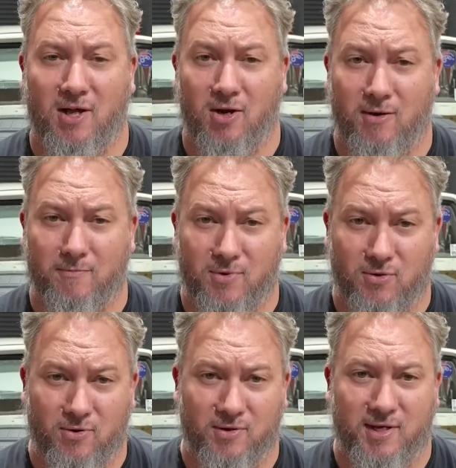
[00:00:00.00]
a lot
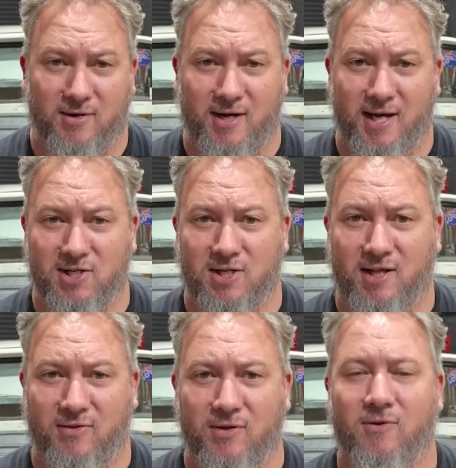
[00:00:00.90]
more than I
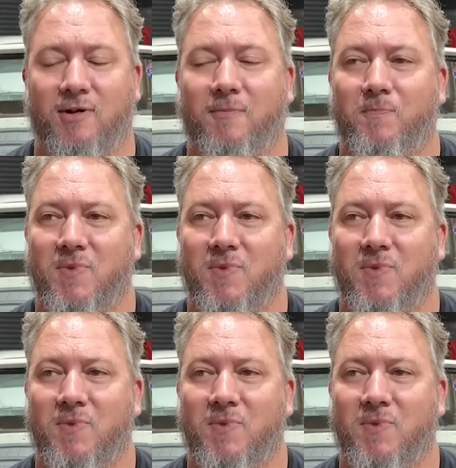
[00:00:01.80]
actually thought.